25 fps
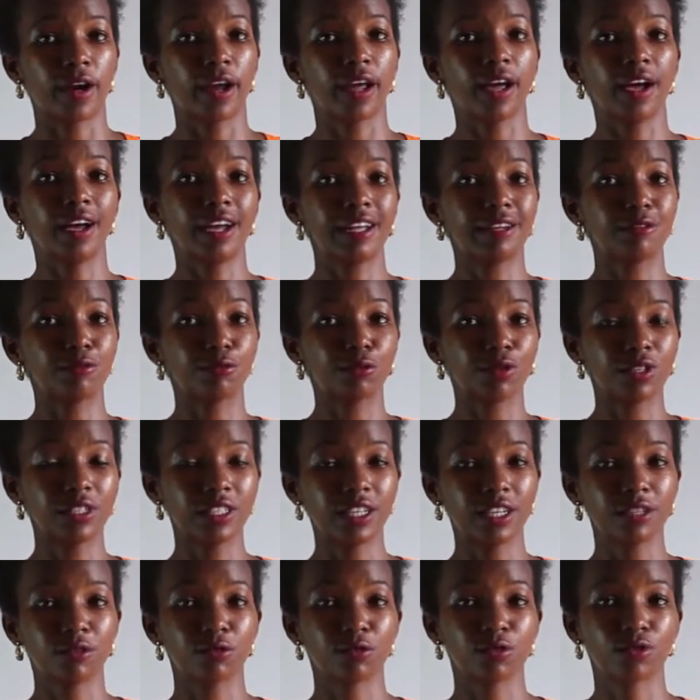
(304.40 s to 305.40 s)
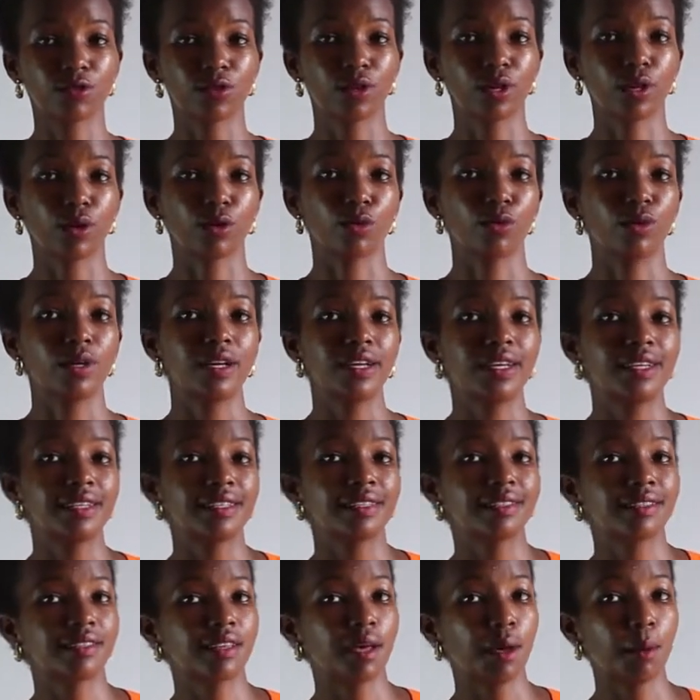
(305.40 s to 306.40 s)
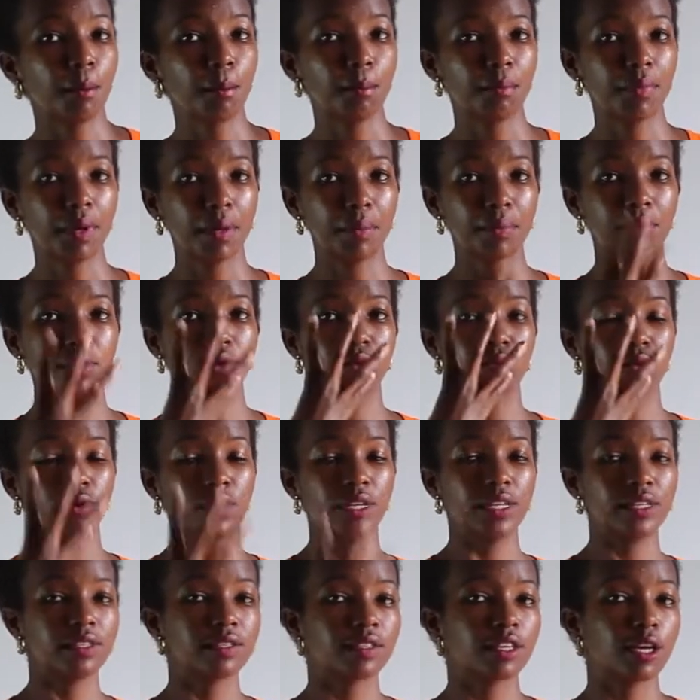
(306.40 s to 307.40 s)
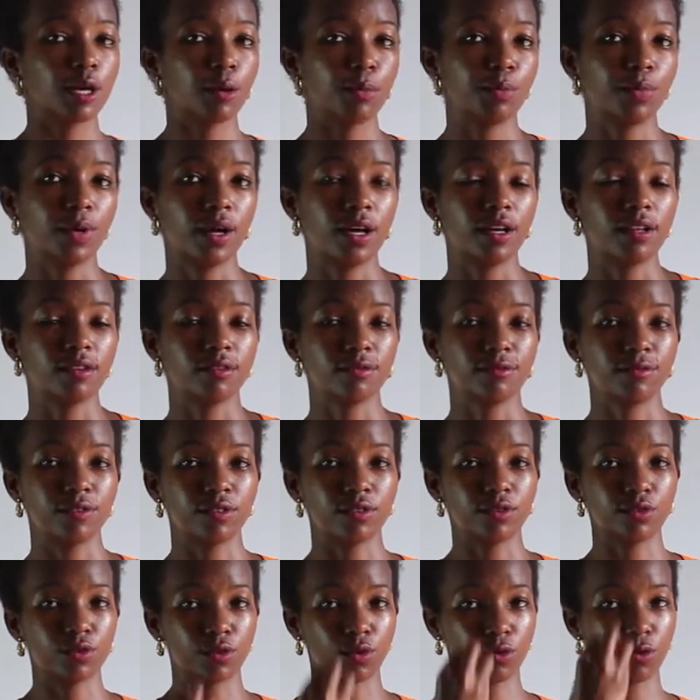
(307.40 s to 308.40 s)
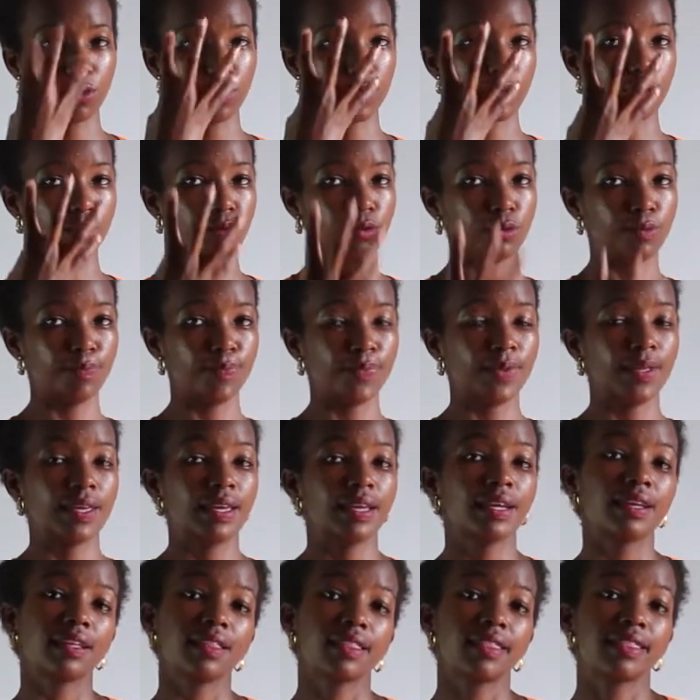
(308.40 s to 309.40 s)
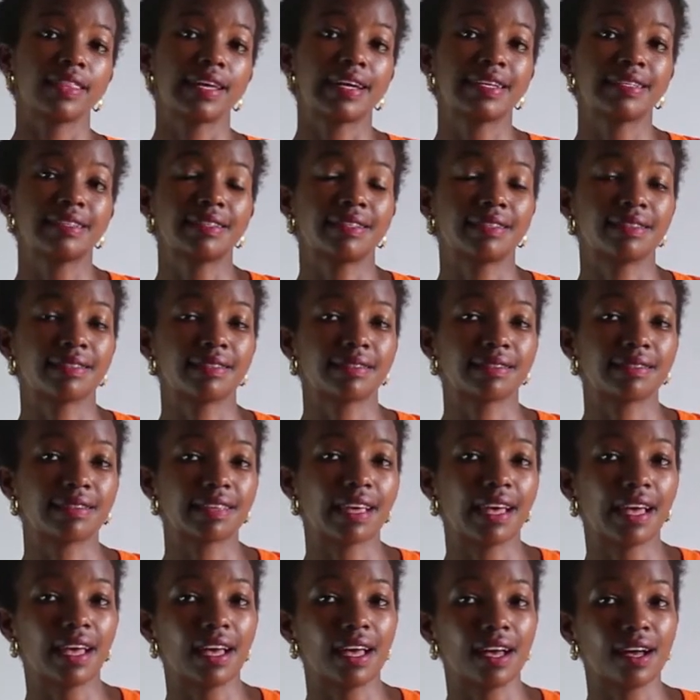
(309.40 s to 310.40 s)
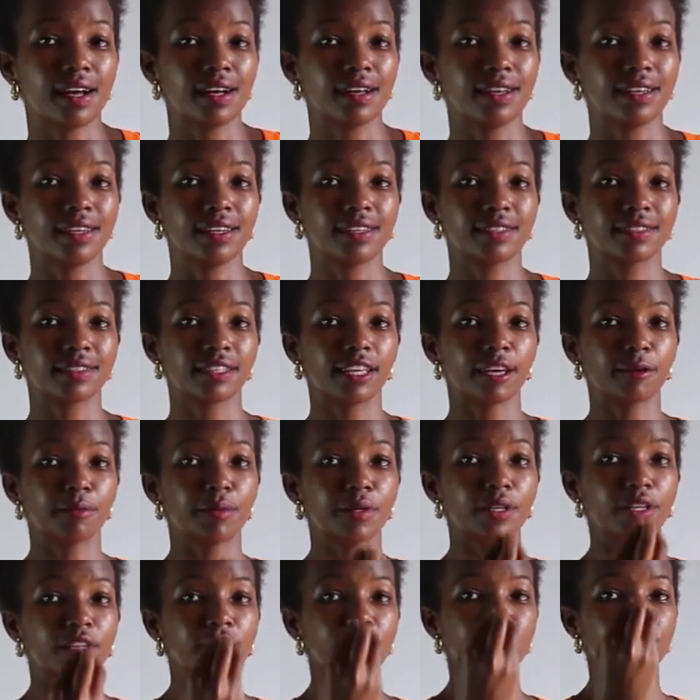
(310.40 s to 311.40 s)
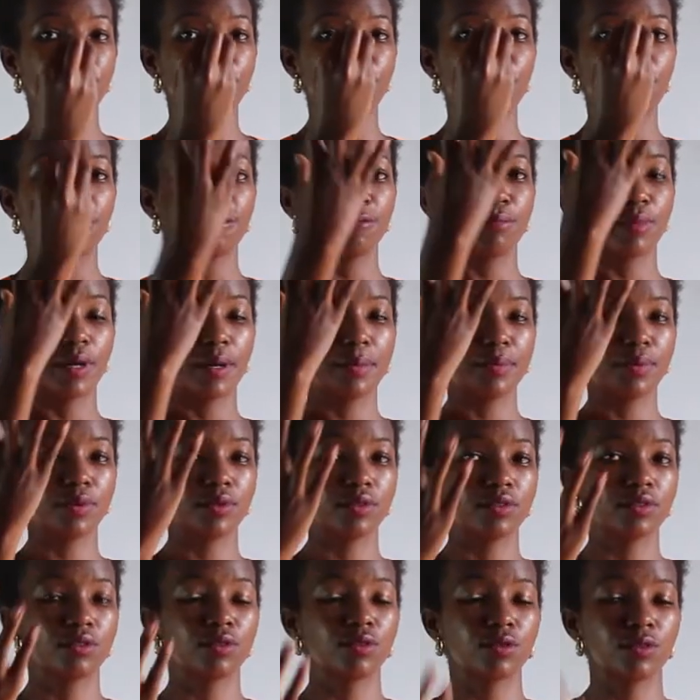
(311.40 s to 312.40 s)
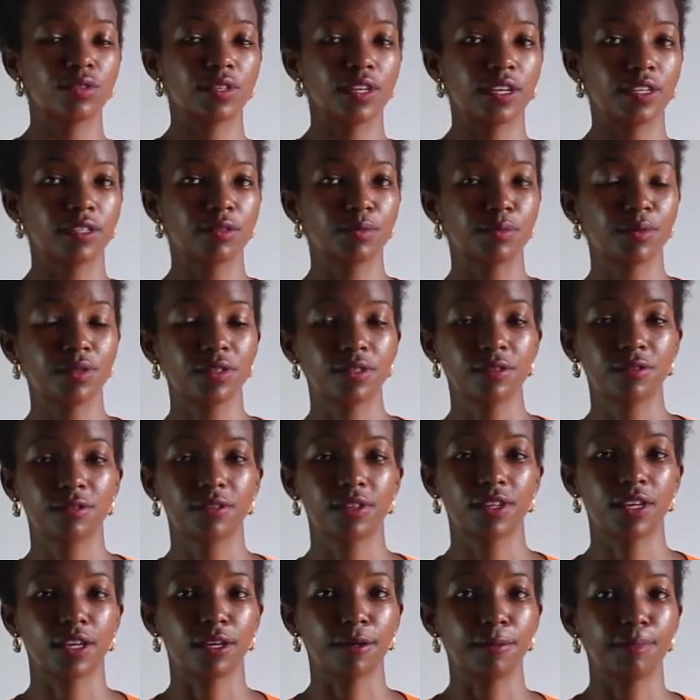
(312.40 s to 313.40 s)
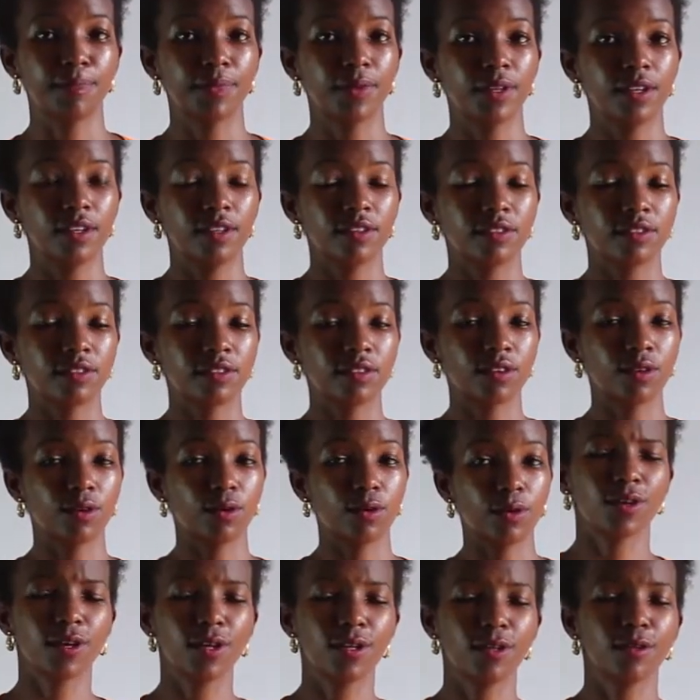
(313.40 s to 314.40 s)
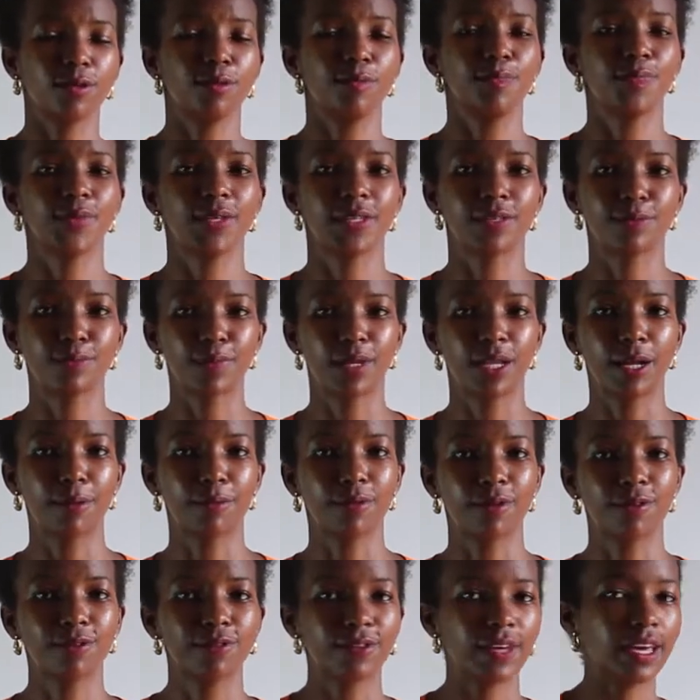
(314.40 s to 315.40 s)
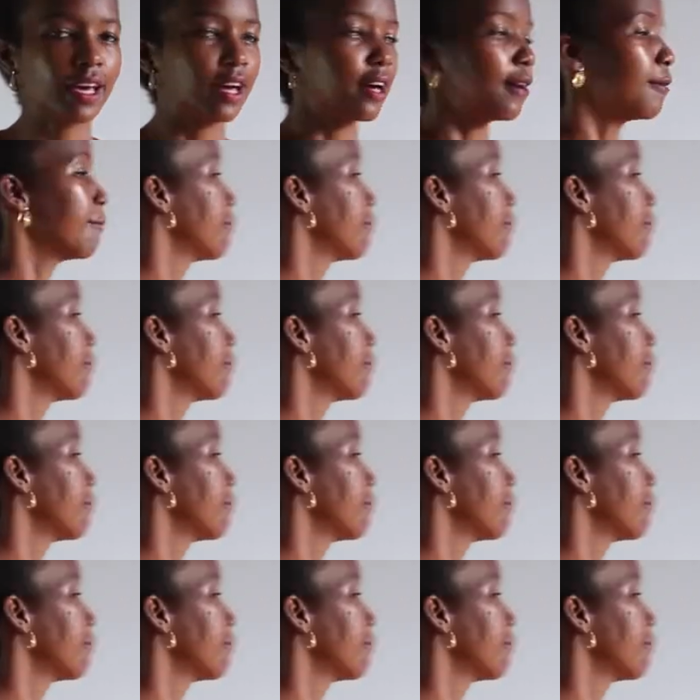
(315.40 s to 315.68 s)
add water to soil, some bubbles will escape out of the soil. that is air escaping in form of bubbles to the atmosphere. So soil is made up of air.